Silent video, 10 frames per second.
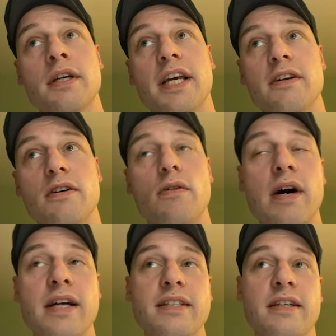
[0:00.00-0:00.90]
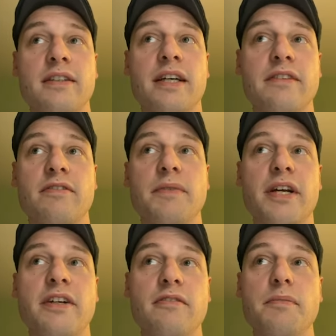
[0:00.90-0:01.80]
it'll go on down the line from
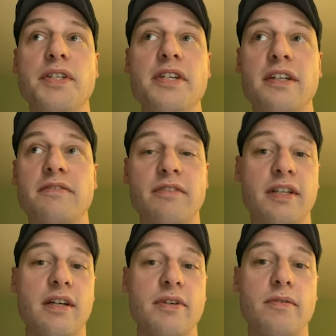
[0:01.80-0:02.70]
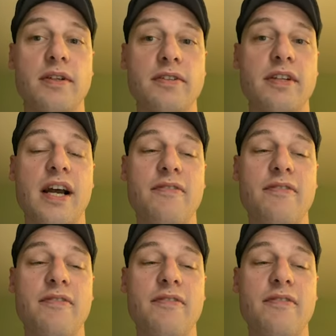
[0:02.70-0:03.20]
there and it will be done in front of everyone so that